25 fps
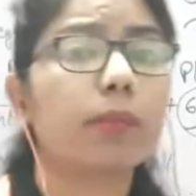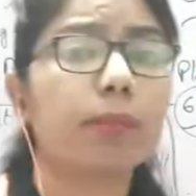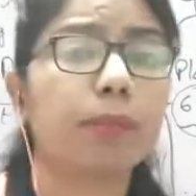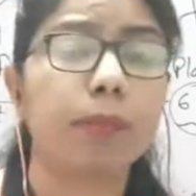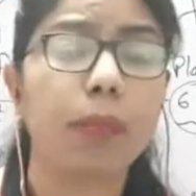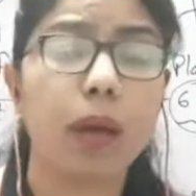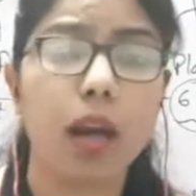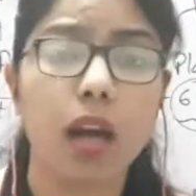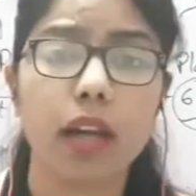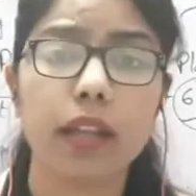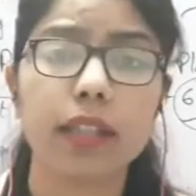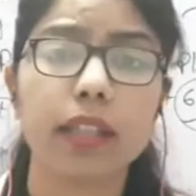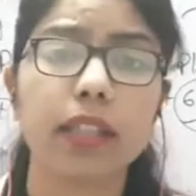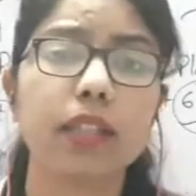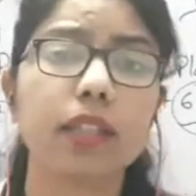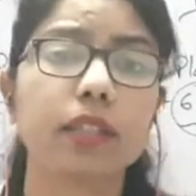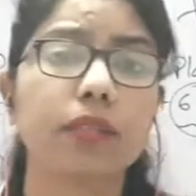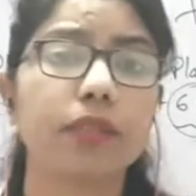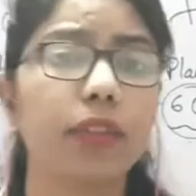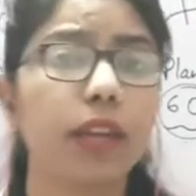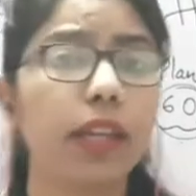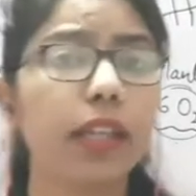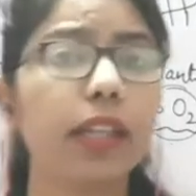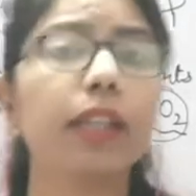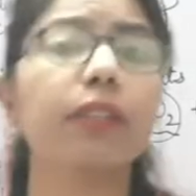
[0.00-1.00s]
part is
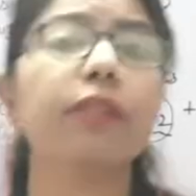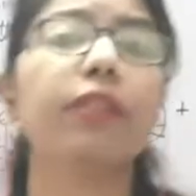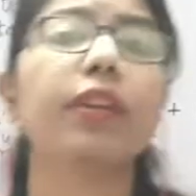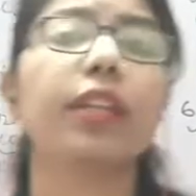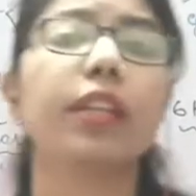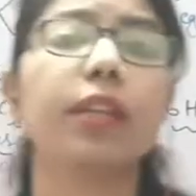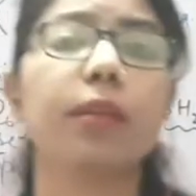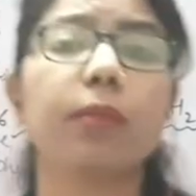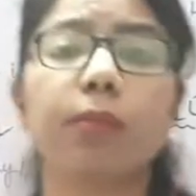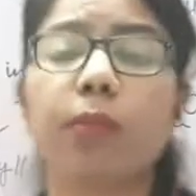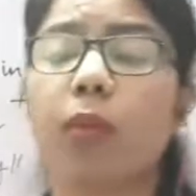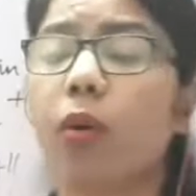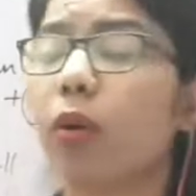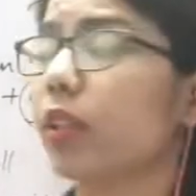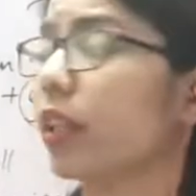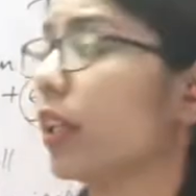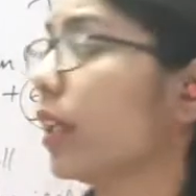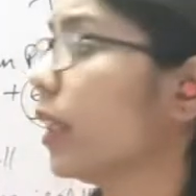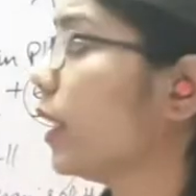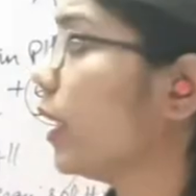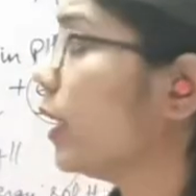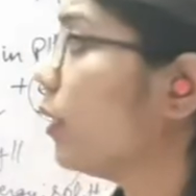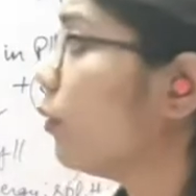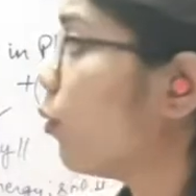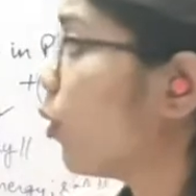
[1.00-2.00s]
very important,
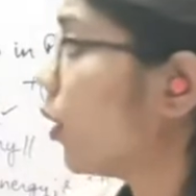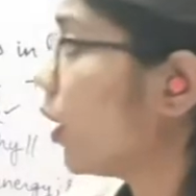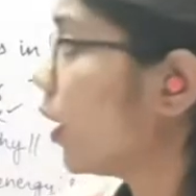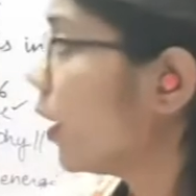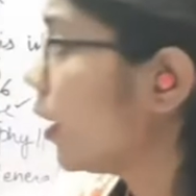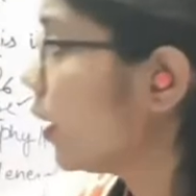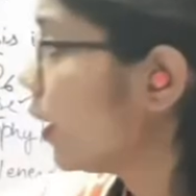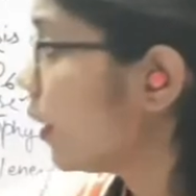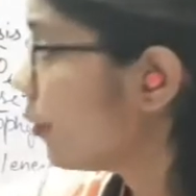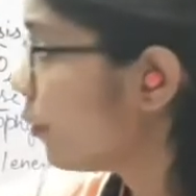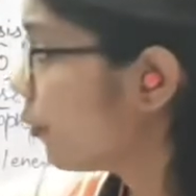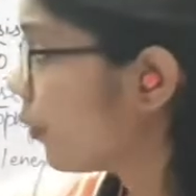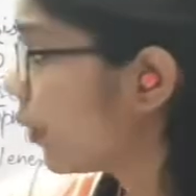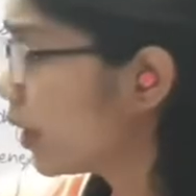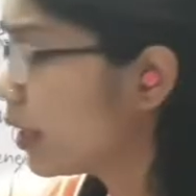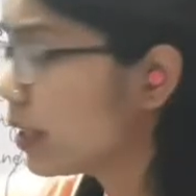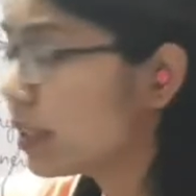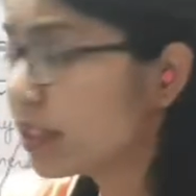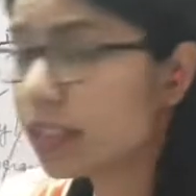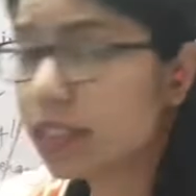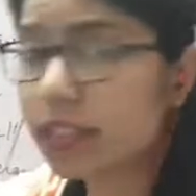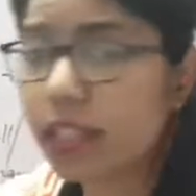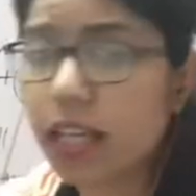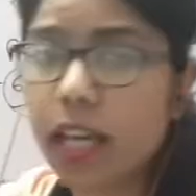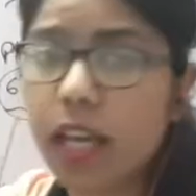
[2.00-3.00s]
that what are the different
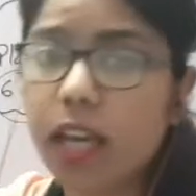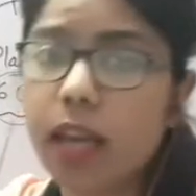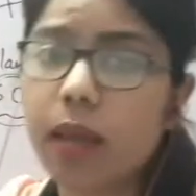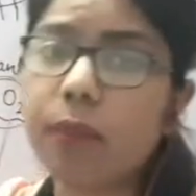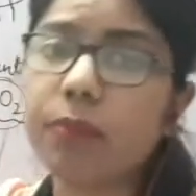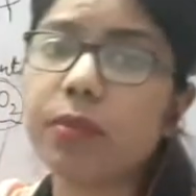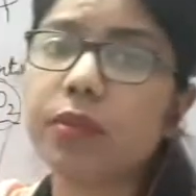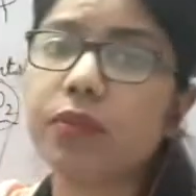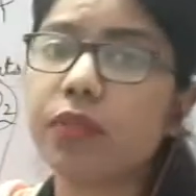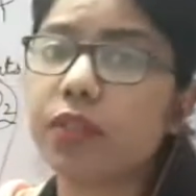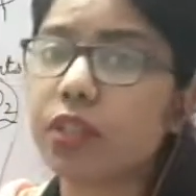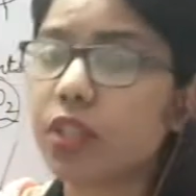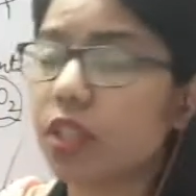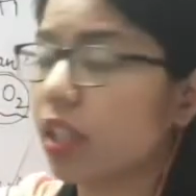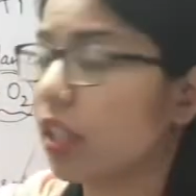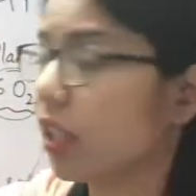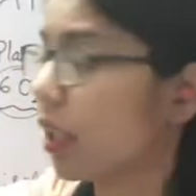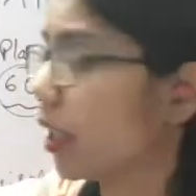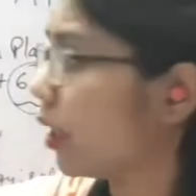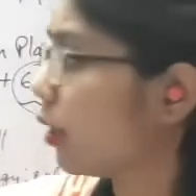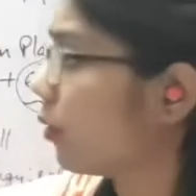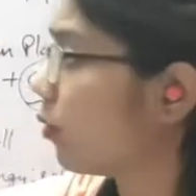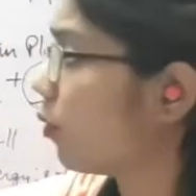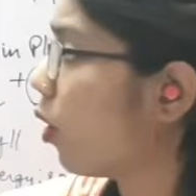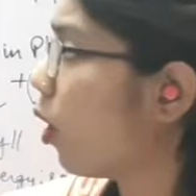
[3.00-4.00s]
steps which are
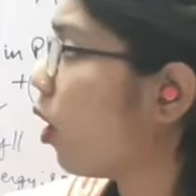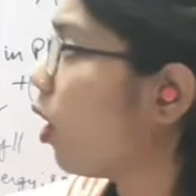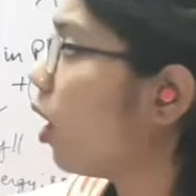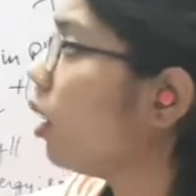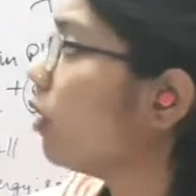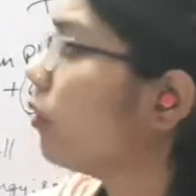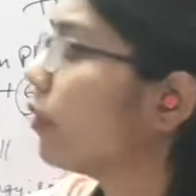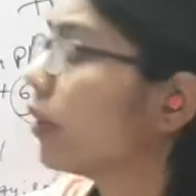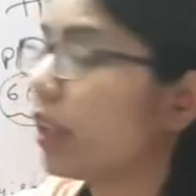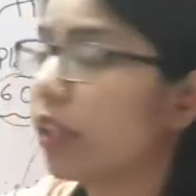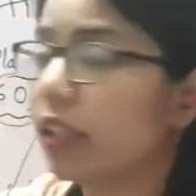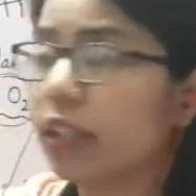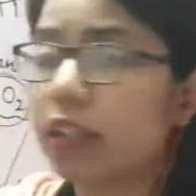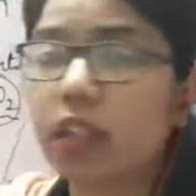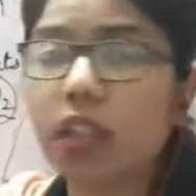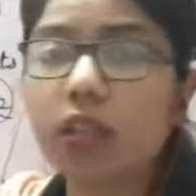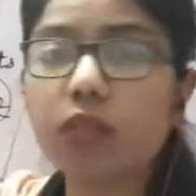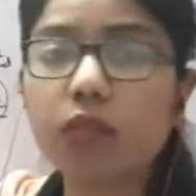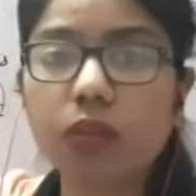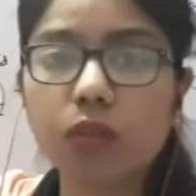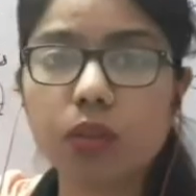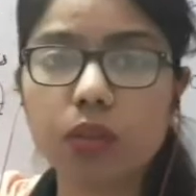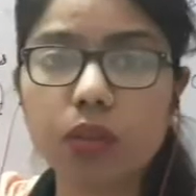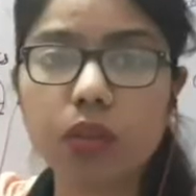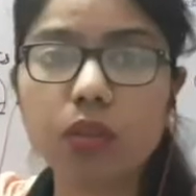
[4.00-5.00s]
involved in the
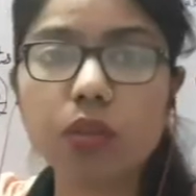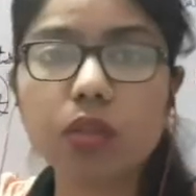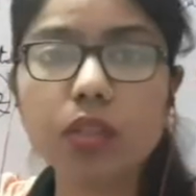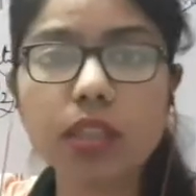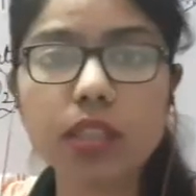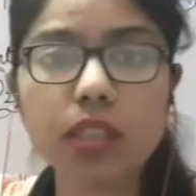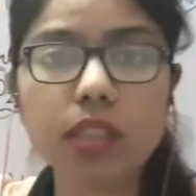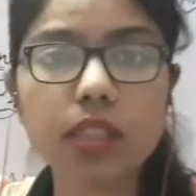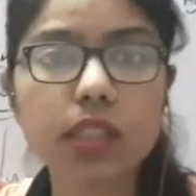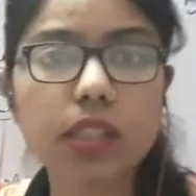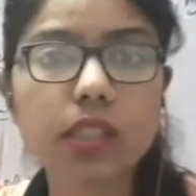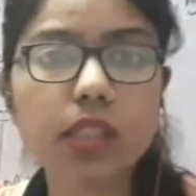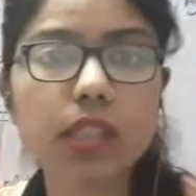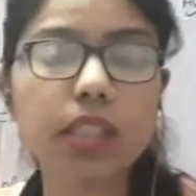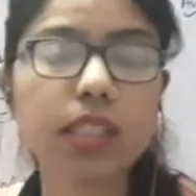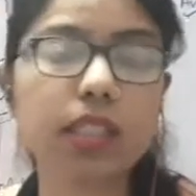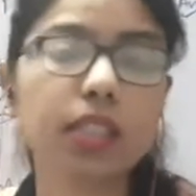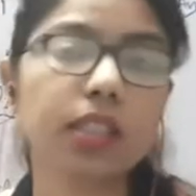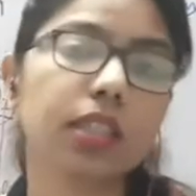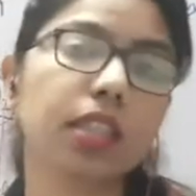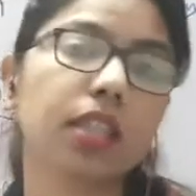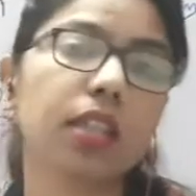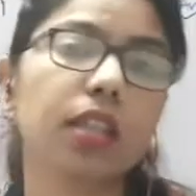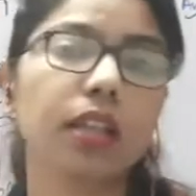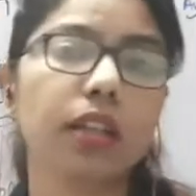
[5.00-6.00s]

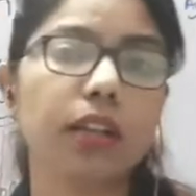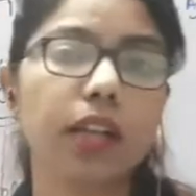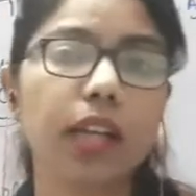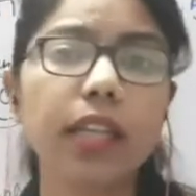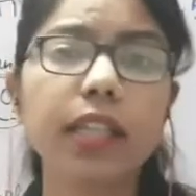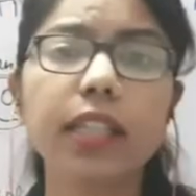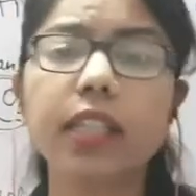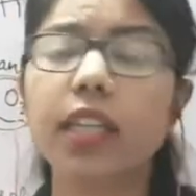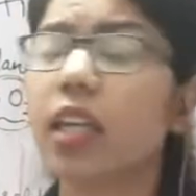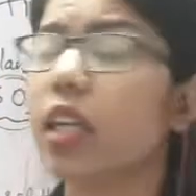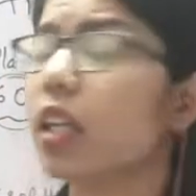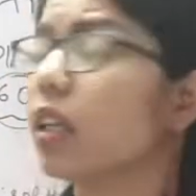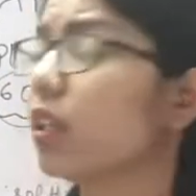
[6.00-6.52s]
photosynthesis, right?